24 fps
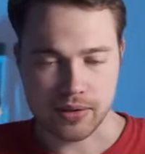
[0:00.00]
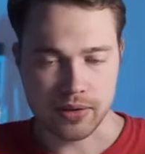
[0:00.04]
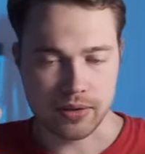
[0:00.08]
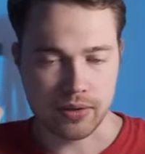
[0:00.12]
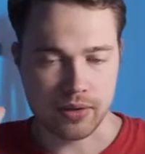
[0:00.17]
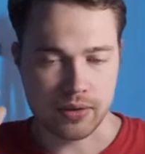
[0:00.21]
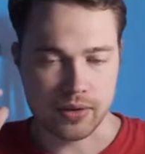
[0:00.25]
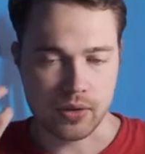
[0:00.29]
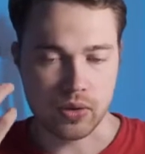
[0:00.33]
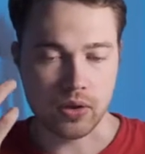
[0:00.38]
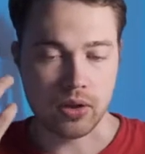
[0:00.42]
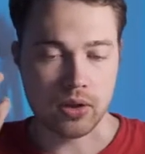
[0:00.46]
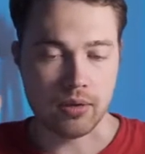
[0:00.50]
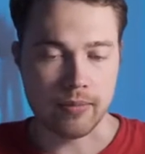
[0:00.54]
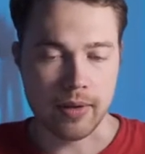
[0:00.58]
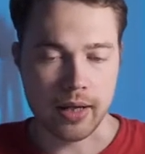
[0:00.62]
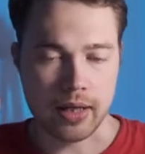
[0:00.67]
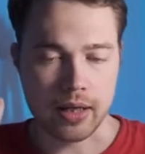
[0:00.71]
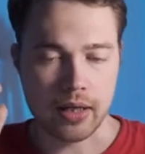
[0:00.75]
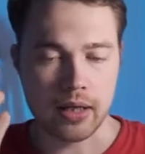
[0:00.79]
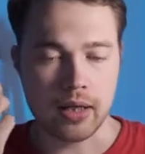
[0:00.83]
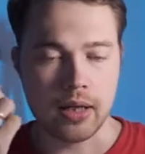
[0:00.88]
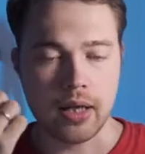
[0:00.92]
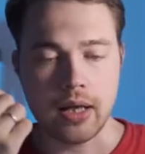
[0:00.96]
it's called
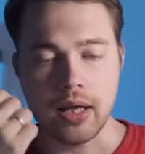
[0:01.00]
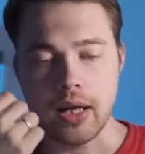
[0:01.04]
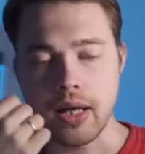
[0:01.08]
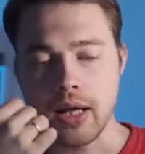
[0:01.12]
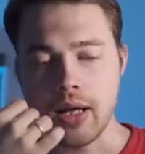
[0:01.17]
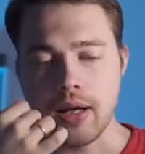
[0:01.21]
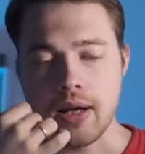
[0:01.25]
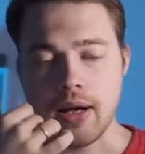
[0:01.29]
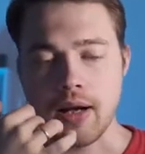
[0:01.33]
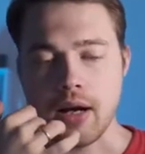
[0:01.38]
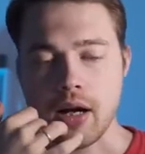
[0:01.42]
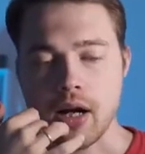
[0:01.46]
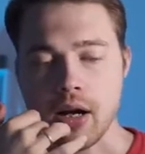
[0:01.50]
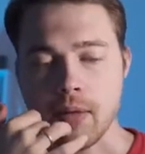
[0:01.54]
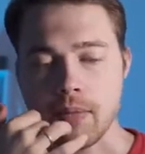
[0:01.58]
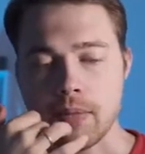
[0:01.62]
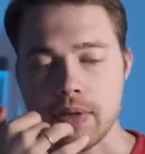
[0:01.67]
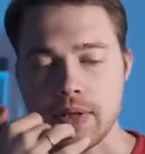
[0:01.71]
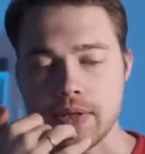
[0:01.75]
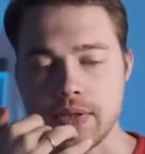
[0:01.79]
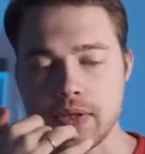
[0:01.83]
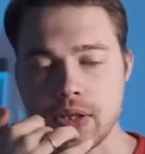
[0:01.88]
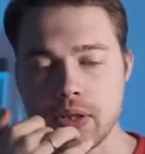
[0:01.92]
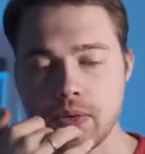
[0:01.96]
omega,
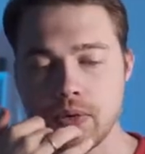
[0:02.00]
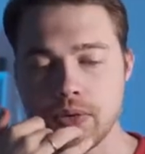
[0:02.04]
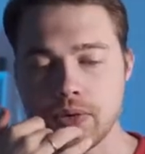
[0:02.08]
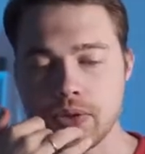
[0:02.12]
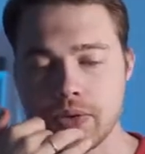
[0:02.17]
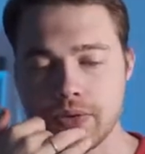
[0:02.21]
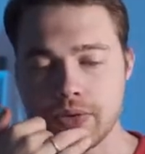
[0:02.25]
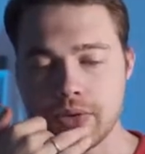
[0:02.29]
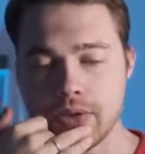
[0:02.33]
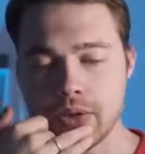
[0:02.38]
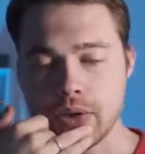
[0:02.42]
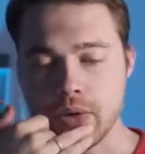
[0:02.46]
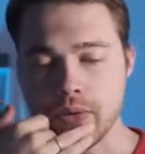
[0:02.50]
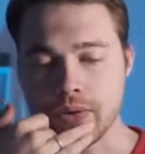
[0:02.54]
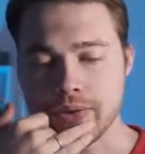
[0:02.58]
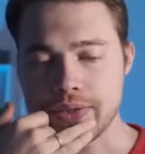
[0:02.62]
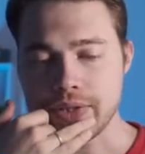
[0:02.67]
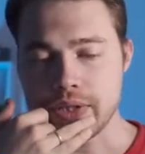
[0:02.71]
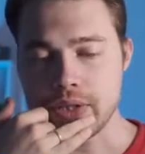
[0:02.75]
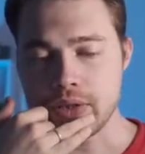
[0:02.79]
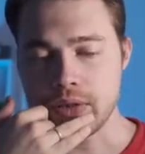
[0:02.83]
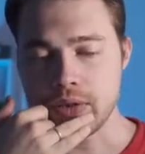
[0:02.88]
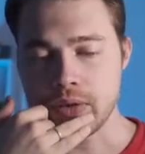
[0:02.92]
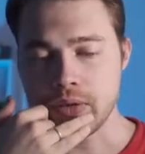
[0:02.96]
is sequence of
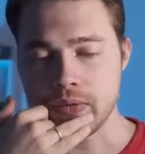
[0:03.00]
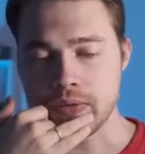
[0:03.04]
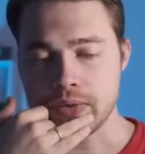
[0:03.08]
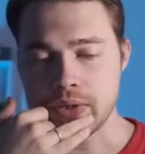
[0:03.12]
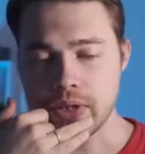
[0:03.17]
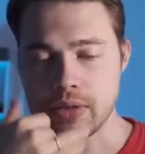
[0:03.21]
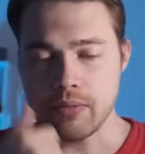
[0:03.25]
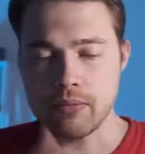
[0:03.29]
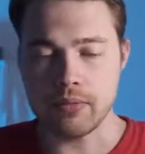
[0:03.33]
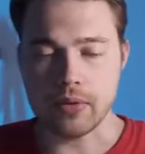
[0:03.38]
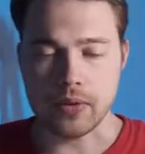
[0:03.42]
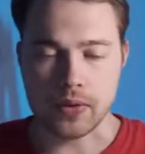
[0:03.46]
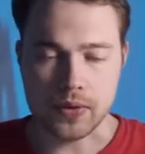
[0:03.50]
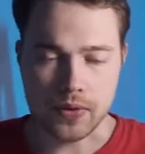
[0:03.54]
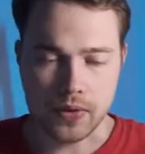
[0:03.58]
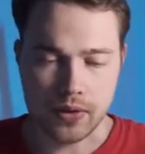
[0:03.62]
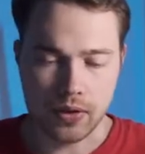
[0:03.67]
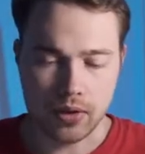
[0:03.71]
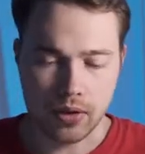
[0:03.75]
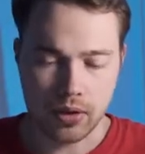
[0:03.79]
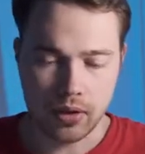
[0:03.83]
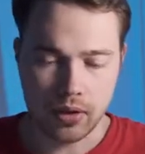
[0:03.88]
symbols,